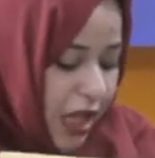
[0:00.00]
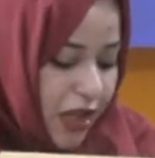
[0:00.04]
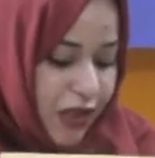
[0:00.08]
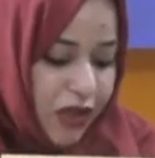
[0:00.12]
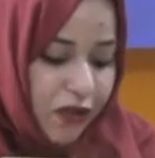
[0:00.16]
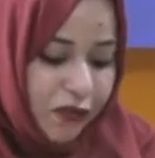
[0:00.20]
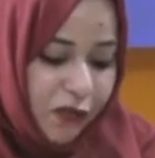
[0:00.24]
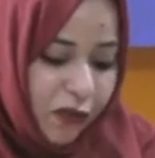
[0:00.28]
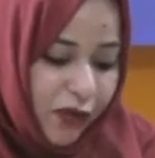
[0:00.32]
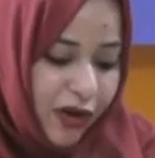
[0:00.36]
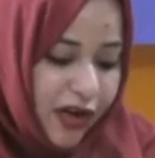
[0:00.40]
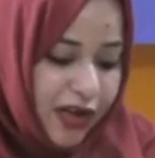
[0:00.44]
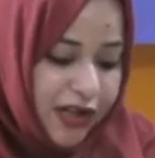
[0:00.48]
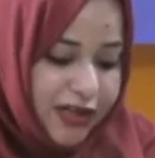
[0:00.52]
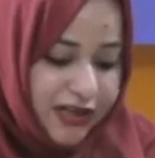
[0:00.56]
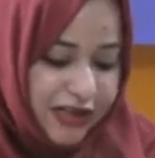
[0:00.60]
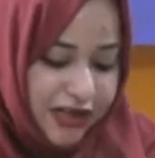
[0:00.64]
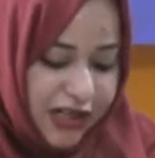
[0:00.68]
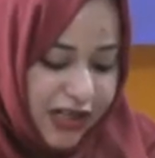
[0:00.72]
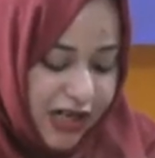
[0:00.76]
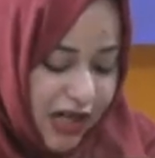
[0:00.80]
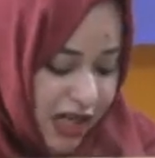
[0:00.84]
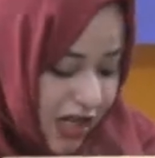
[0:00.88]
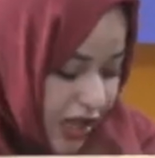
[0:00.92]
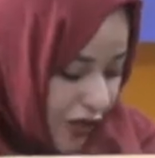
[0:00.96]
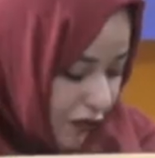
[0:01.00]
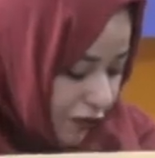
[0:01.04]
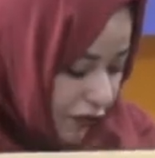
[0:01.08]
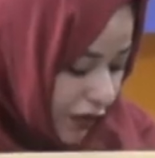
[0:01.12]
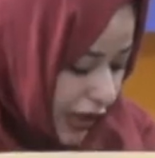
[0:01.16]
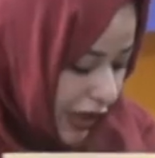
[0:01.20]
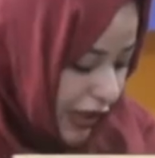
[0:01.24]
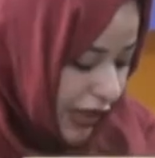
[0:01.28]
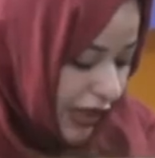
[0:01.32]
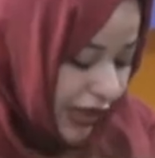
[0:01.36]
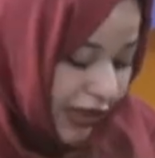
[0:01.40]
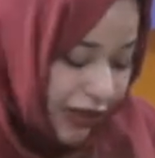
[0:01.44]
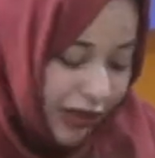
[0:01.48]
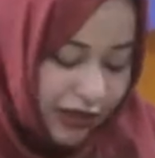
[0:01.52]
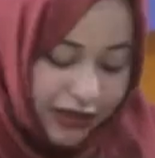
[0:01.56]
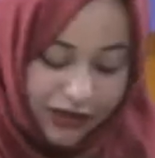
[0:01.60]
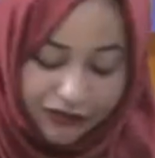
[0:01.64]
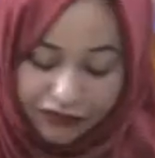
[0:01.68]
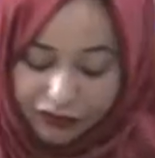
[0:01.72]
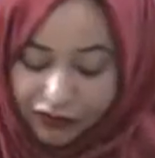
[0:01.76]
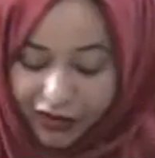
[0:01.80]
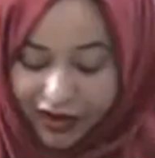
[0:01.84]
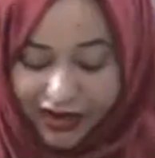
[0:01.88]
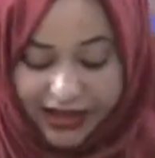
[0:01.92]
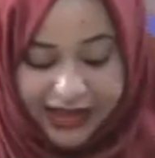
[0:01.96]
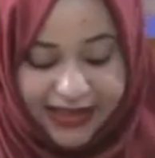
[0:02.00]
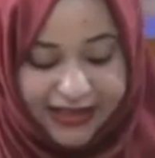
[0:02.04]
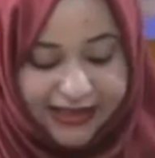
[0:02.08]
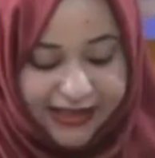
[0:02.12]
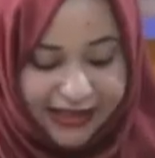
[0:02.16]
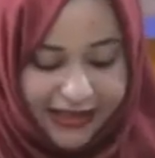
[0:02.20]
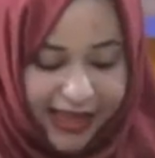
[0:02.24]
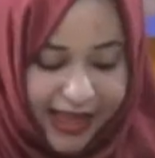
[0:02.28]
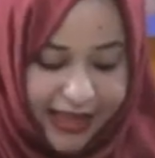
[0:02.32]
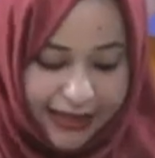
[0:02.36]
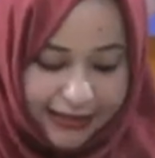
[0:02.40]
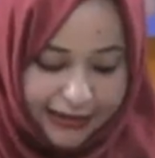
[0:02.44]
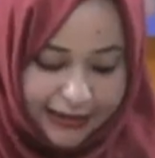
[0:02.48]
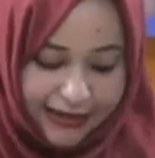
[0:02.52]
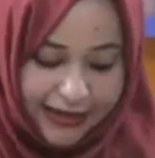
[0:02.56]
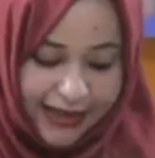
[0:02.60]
The first one is length